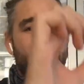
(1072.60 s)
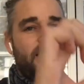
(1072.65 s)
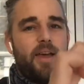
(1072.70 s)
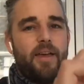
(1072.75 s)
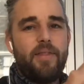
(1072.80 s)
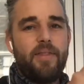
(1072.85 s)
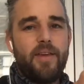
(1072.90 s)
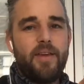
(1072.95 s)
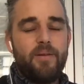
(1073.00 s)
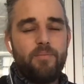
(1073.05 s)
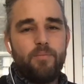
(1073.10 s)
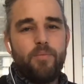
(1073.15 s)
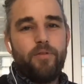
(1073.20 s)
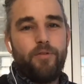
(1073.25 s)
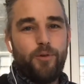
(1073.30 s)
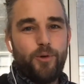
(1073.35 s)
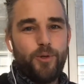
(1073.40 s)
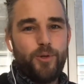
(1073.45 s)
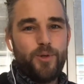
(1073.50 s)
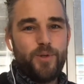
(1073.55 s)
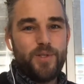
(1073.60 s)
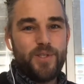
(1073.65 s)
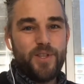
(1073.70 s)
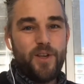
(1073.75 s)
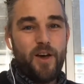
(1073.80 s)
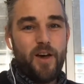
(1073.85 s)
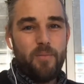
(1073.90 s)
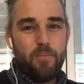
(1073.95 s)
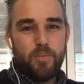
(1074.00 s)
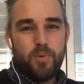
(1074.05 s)
And then before you
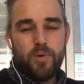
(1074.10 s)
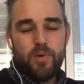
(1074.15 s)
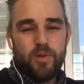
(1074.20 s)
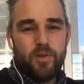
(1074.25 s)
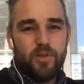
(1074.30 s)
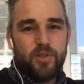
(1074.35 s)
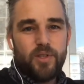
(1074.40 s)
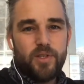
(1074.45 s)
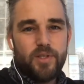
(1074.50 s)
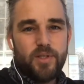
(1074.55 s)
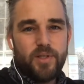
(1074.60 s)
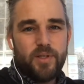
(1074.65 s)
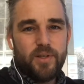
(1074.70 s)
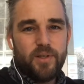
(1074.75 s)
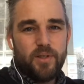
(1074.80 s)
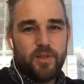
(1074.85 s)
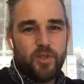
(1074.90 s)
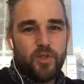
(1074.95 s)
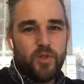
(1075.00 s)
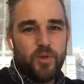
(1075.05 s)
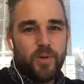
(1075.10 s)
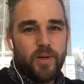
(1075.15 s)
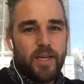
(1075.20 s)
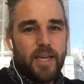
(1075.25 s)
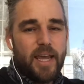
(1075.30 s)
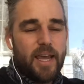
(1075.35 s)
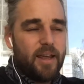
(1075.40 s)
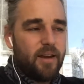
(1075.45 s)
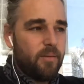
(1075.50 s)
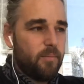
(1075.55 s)
stop, just do it
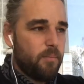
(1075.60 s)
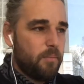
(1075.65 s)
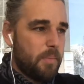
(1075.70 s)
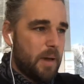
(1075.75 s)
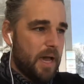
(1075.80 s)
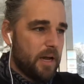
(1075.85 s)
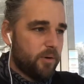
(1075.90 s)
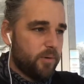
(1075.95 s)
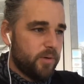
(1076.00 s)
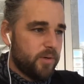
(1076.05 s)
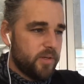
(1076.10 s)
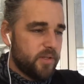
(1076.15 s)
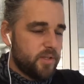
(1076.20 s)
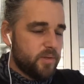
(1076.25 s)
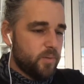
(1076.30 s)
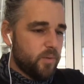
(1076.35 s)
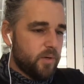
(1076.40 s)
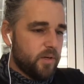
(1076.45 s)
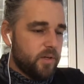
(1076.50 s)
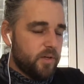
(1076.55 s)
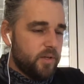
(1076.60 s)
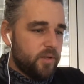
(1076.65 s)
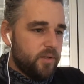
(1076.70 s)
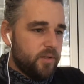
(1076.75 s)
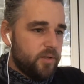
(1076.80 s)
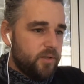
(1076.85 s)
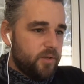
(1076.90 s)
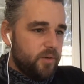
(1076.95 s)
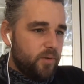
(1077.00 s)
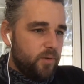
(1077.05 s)
again backwards.
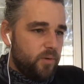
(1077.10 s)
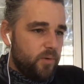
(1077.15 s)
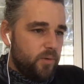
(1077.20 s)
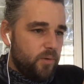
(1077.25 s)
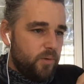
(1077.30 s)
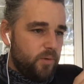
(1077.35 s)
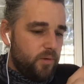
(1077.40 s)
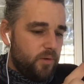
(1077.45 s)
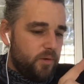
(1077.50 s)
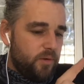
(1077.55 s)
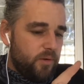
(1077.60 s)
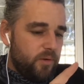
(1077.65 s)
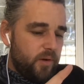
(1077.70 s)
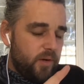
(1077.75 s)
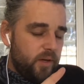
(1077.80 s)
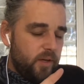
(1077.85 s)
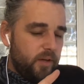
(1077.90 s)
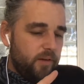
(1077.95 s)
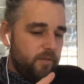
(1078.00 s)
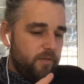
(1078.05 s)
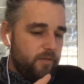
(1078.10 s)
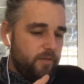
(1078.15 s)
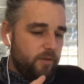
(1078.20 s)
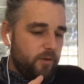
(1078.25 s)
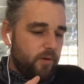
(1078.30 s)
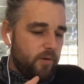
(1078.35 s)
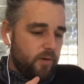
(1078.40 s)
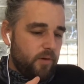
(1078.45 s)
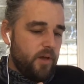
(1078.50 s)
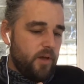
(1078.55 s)
1, 2, 3,
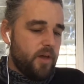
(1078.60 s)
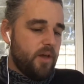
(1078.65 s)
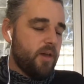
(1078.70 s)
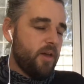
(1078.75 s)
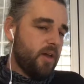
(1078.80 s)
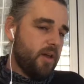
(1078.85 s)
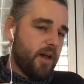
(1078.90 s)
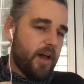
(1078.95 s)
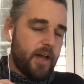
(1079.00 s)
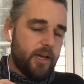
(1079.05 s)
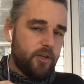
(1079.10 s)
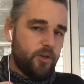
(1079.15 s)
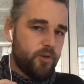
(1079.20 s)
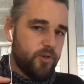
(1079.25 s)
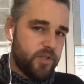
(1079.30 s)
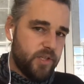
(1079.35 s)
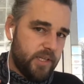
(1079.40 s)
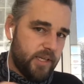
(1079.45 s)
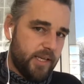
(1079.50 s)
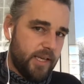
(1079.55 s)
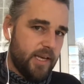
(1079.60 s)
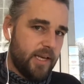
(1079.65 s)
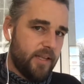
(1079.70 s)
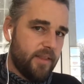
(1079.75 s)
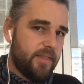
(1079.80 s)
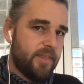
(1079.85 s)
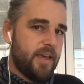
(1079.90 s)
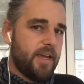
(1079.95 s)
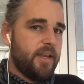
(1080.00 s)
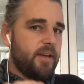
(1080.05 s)
4. I usually kill
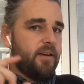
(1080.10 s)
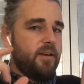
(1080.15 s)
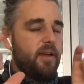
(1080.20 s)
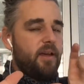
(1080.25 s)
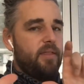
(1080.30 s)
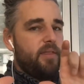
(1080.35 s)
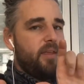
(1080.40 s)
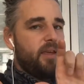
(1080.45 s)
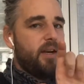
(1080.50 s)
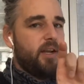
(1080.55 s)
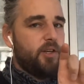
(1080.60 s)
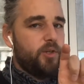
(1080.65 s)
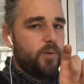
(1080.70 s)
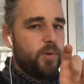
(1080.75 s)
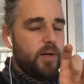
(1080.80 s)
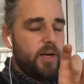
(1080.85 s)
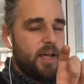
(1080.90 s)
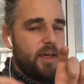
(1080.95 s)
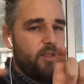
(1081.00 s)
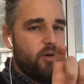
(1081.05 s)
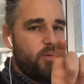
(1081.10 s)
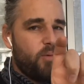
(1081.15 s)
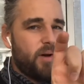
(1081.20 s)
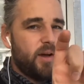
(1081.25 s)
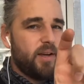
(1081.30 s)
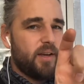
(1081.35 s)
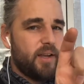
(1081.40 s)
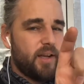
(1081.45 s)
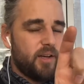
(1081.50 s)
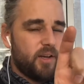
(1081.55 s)
it then, and then I do another
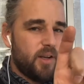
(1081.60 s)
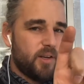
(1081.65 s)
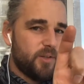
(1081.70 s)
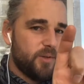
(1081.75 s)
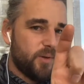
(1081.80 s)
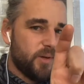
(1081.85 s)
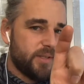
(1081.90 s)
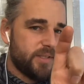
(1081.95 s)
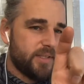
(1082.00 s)
one and I do a